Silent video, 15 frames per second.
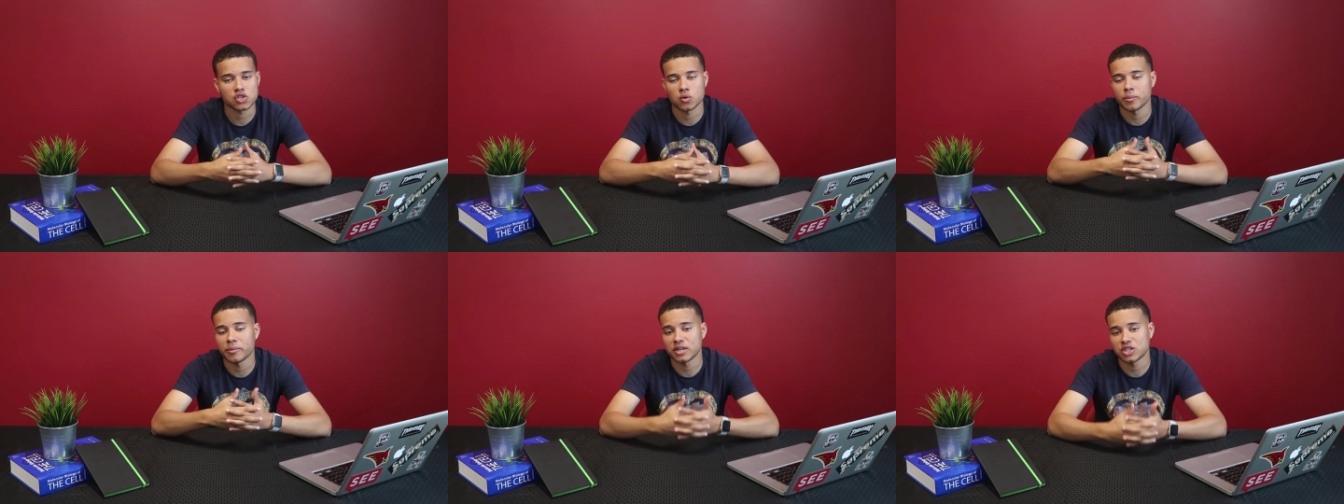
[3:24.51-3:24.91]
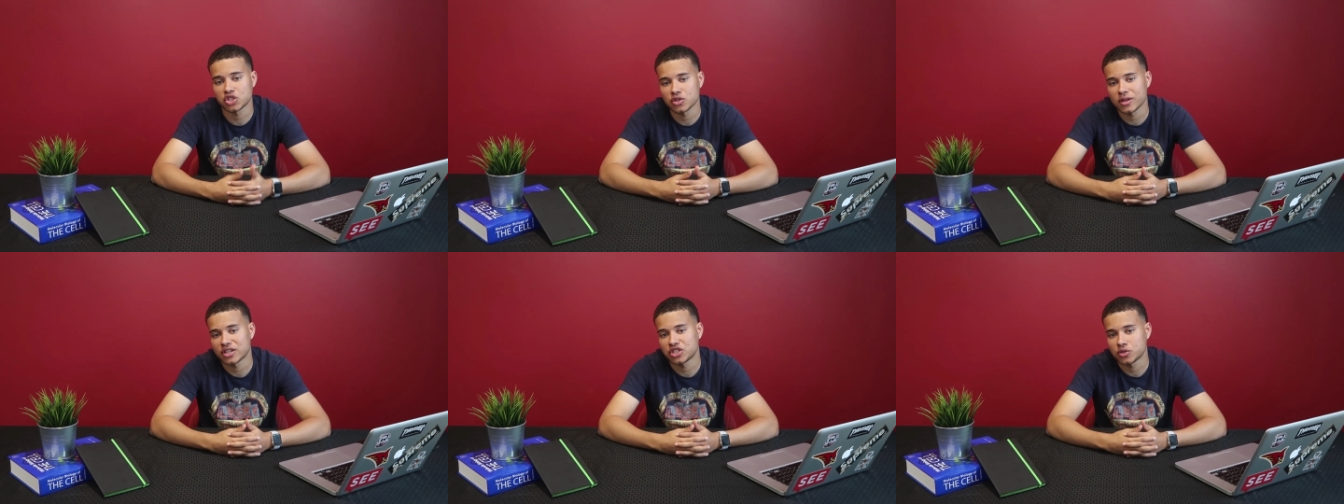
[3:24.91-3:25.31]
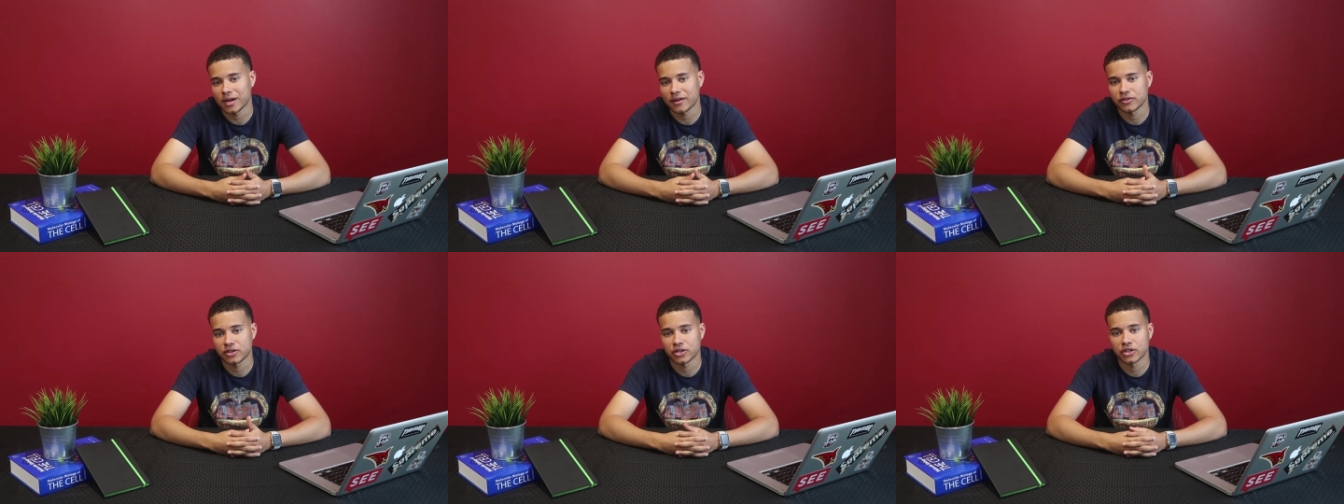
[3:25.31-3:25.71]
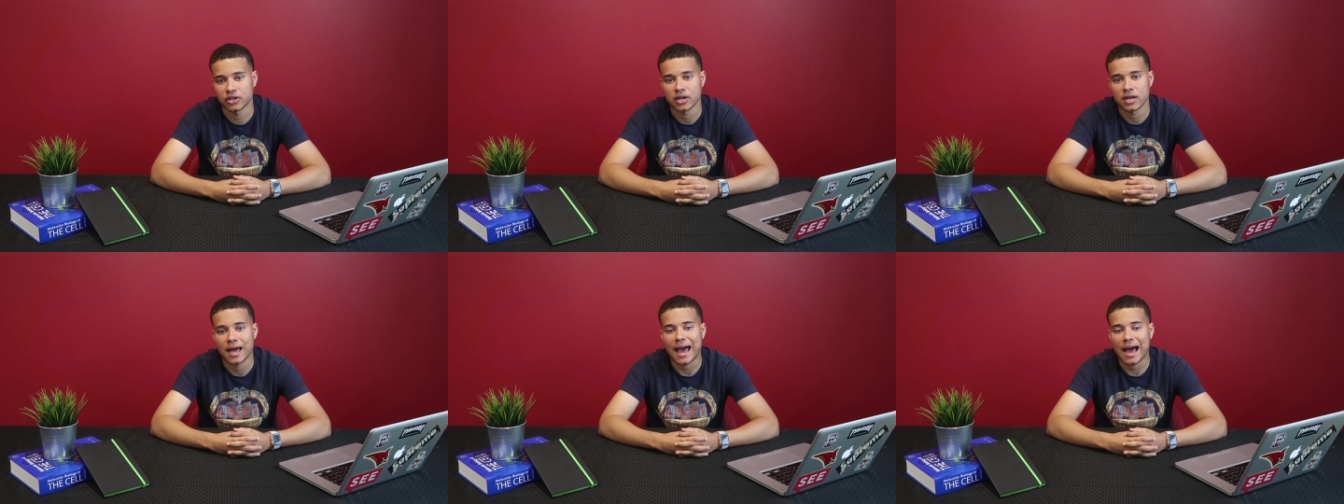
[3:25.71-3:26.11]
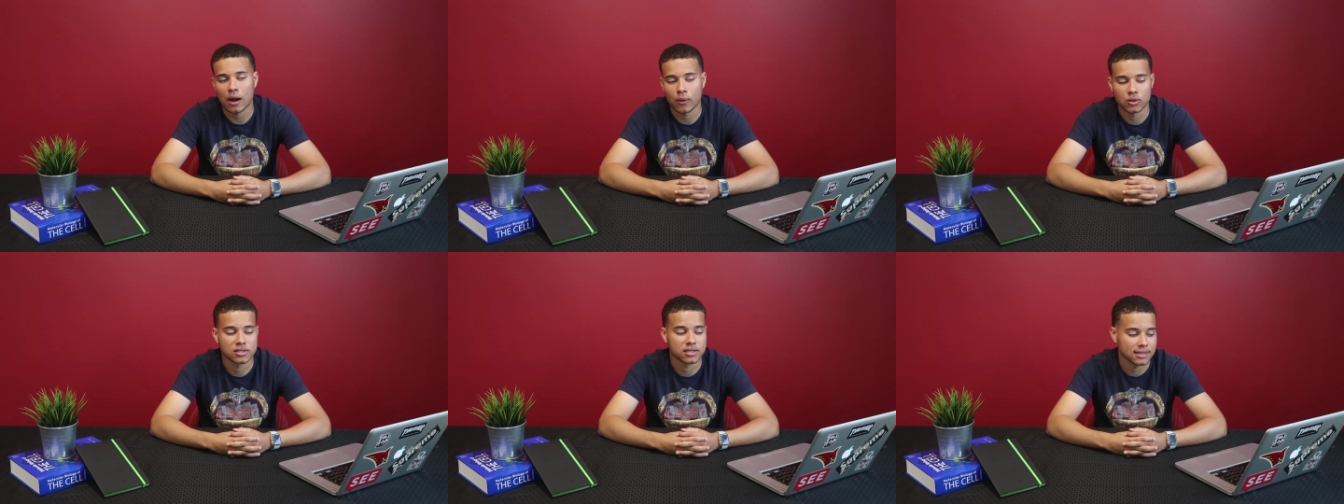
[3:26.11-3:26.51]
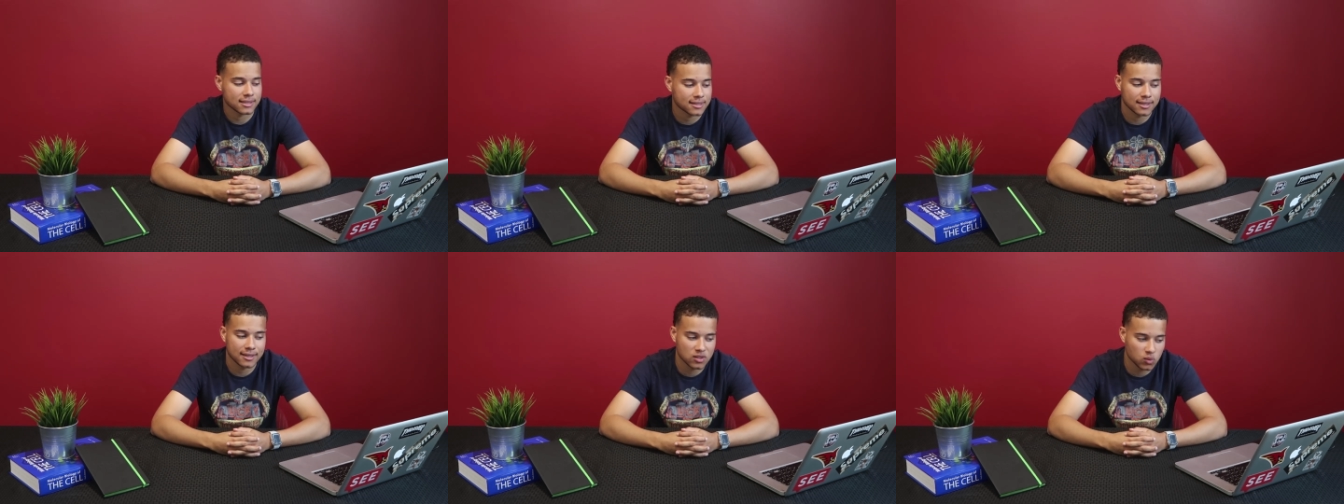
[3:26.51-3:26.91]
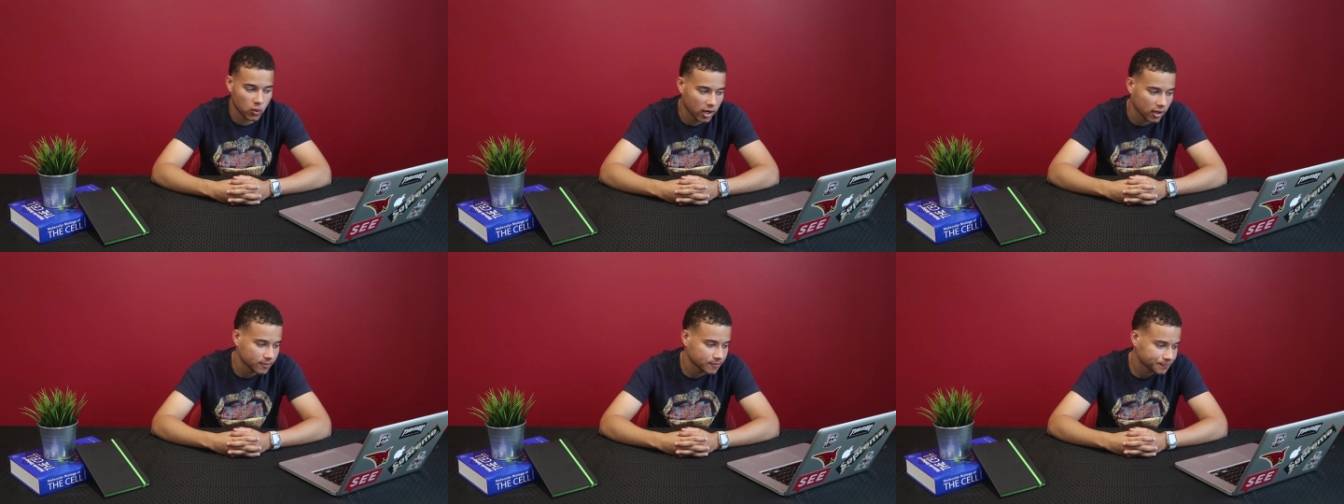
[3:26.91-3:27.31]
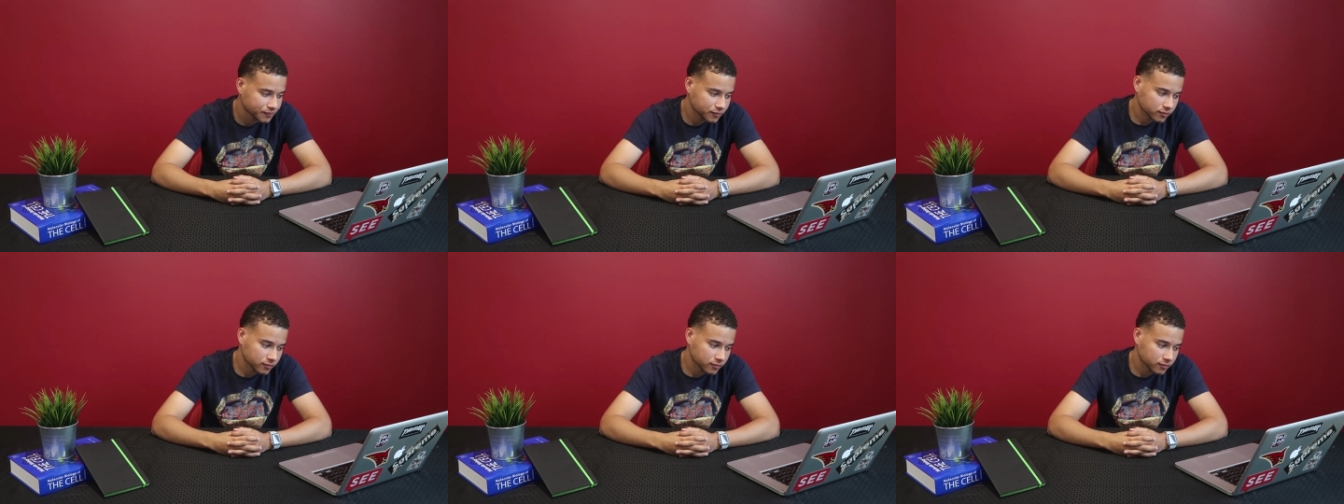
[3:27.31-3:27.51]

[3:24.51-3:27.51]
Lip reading: So you want to make sure that you have your hours listed as well.